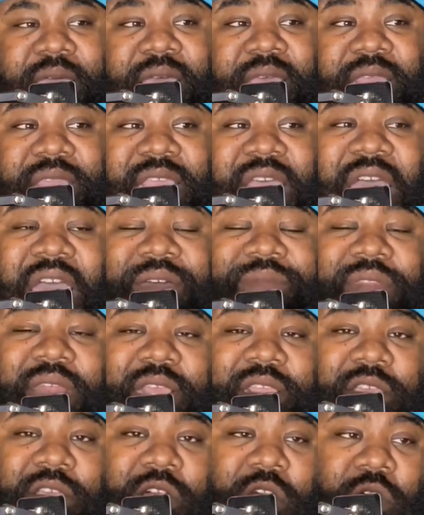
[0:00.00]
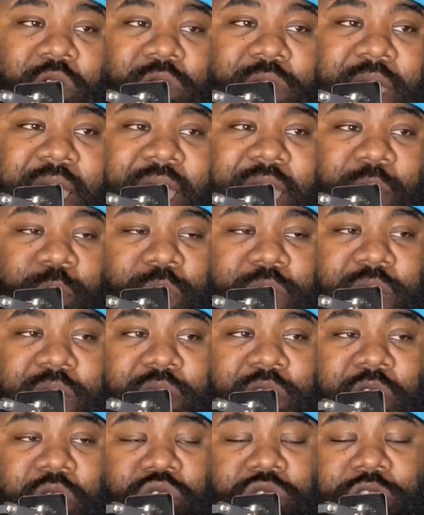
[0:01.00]
diving at the goal line when the
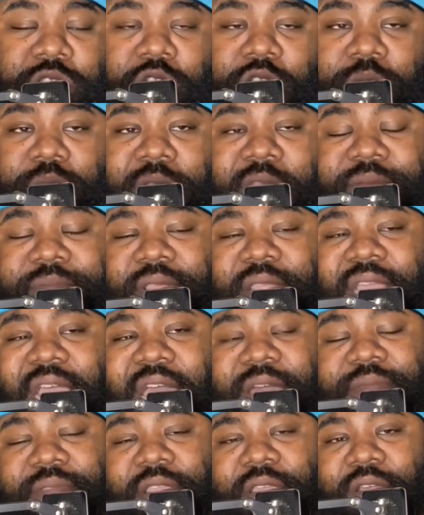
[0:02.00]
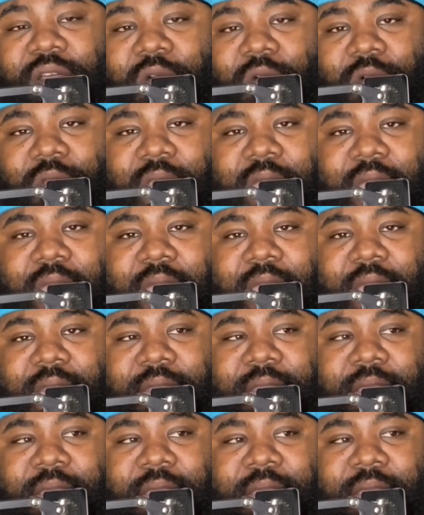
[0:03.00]
coach told him never dive at the goal line.